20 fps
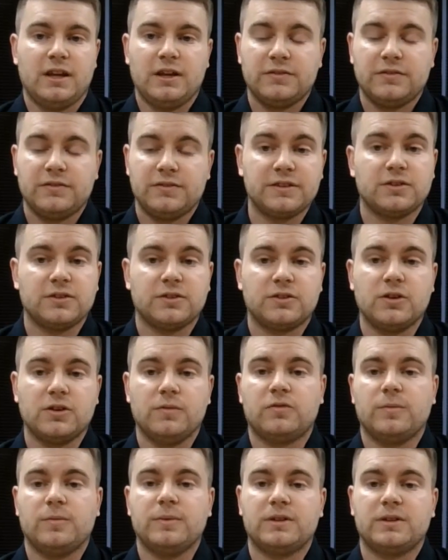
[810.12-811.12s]
This could come
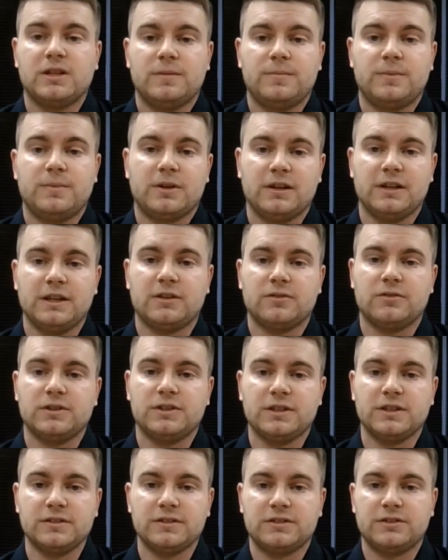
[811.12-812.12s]
from typical
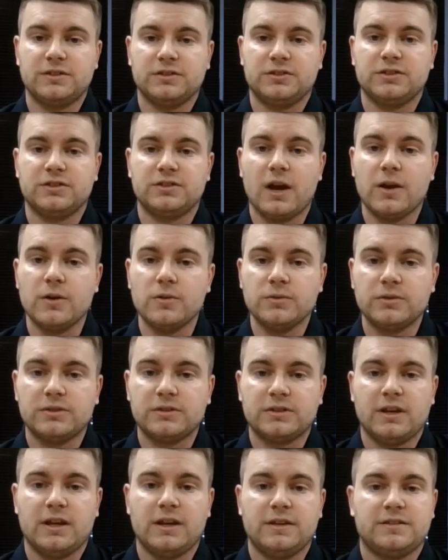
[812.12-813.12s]
ingredients such as
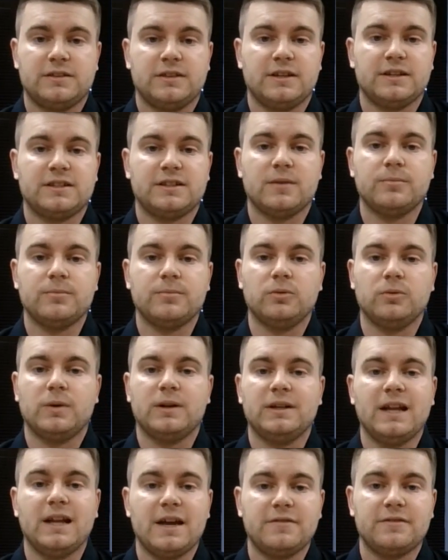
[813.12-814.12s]
oats, as an example,
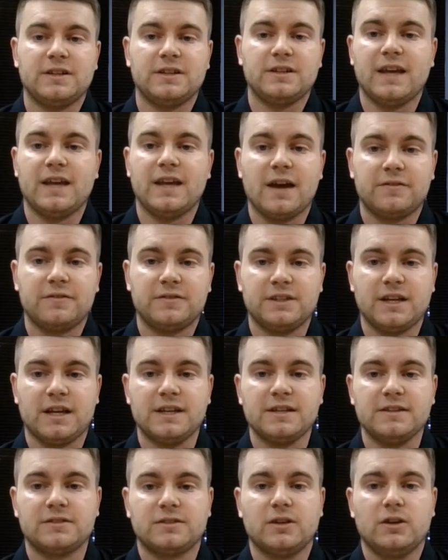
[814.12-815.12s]
when left in the
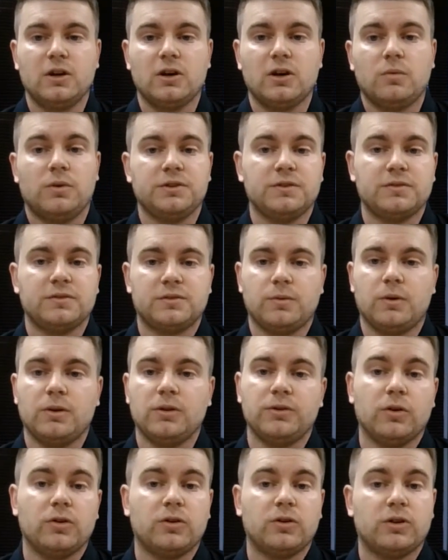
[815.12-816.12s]
aftertaste when you
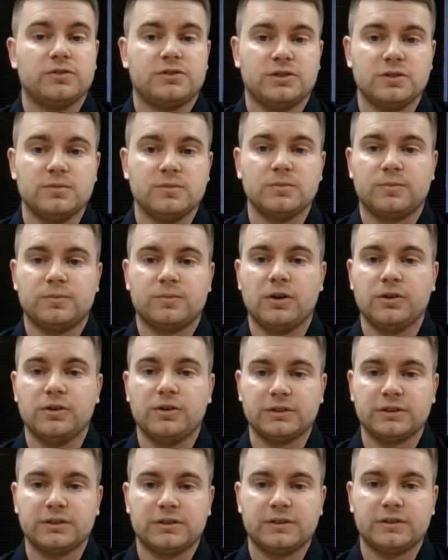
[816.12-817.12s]
swallowed or consumed the
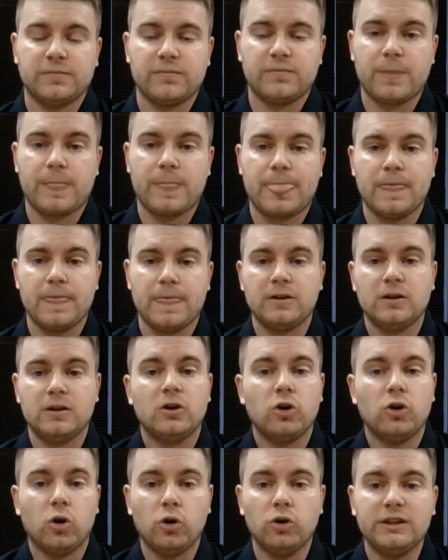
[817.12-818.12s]
product.
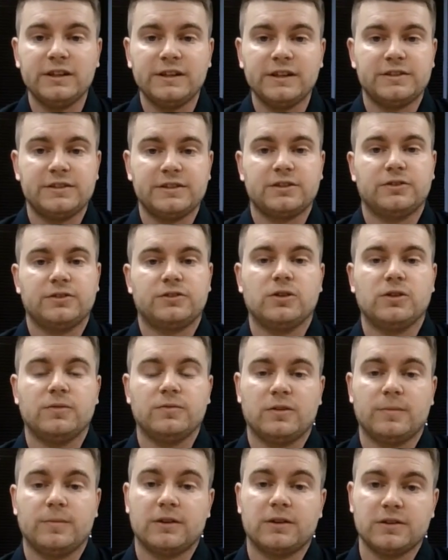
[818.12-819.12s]
Oiliness could come
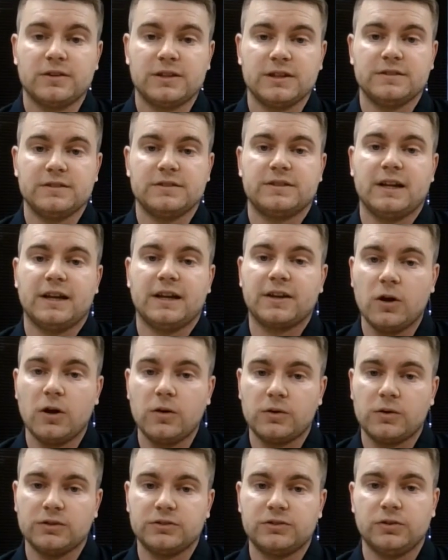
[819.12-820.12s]
from ingredients like
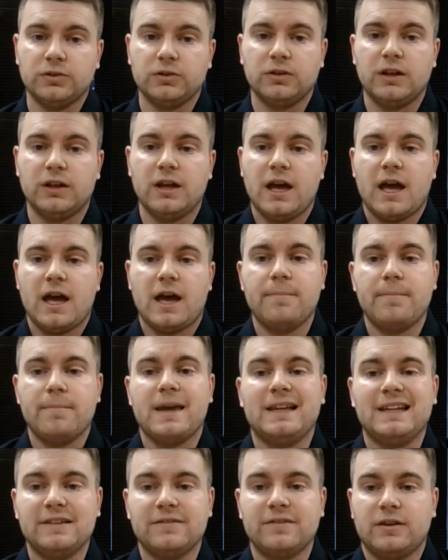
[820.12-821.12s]
coconut oil and
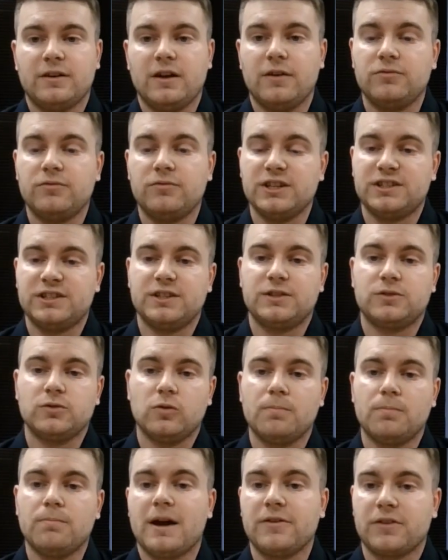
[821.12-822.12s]
may leave a residual
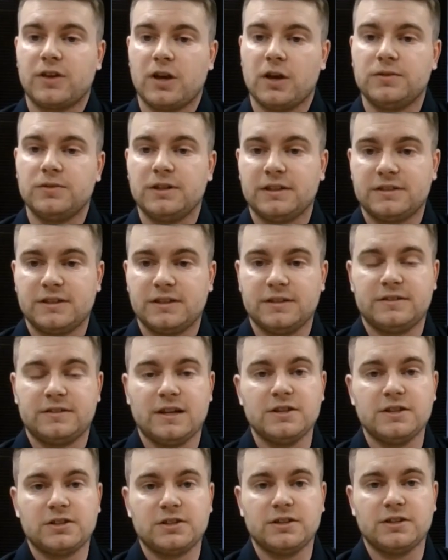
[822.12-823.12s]
mouth-coating
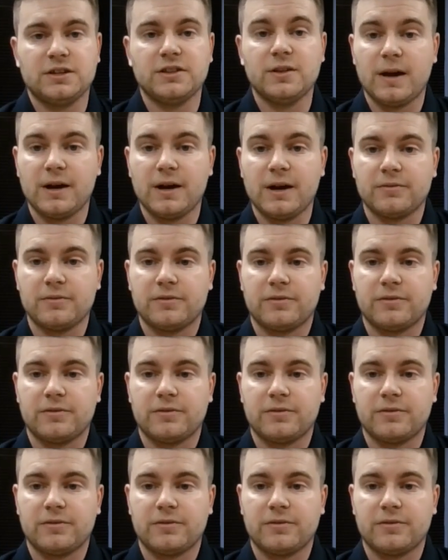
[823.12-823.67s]
sensation in the mouth.